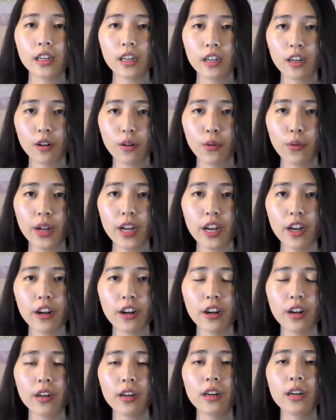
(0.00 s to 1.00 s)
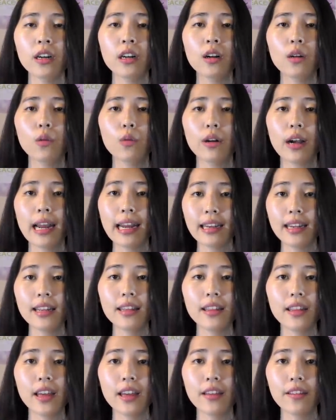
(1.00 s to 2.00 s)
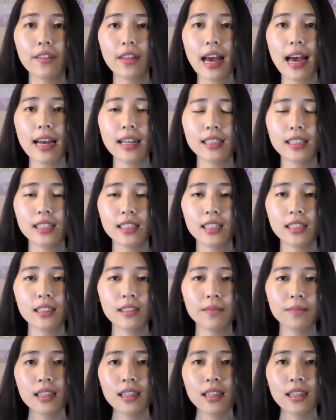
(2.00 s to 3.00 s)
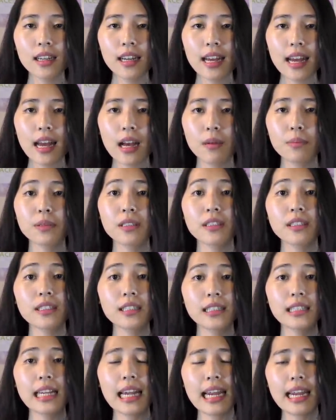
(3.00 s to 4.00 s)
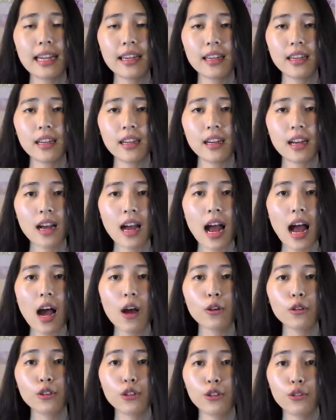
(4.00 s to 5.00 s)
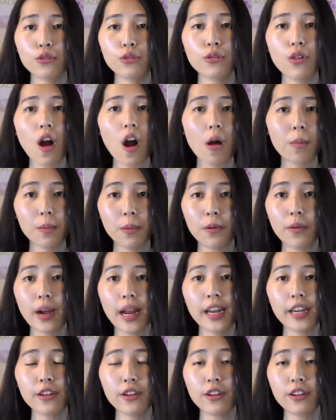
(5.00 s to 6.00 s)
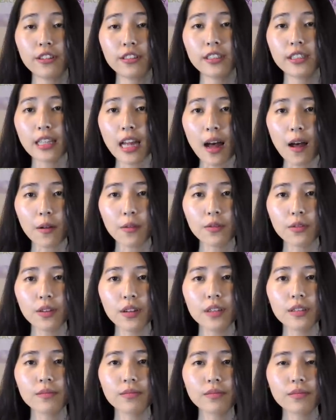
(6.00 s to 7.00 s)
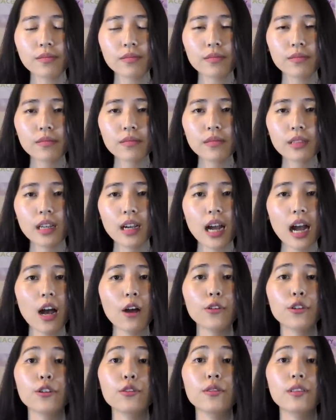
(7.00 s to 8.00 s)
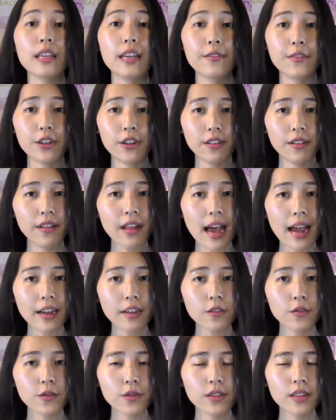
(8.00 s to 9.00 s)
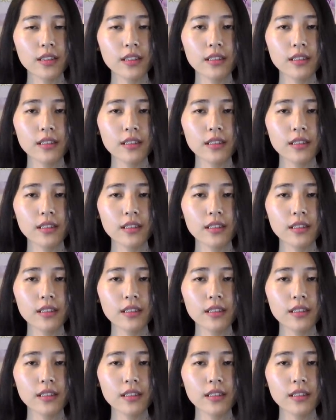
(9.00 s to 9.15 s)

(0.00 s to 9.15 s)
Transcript: career or anything that helps sustain how you operate yourself, how you live your life.